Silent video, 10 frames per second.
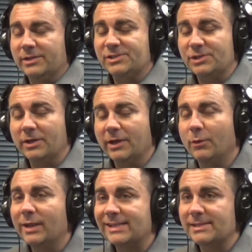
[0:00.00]
It certainly
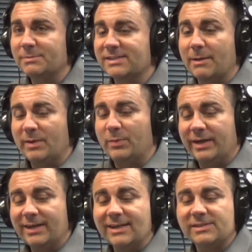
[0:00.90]
all adds up to something,
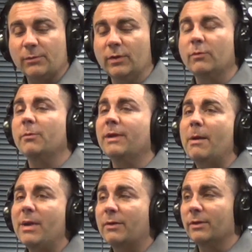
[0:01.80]
Peter, doesn't it? Well, look, we'll
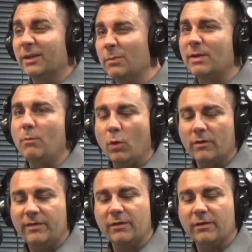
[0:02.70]
come back with a little bit more of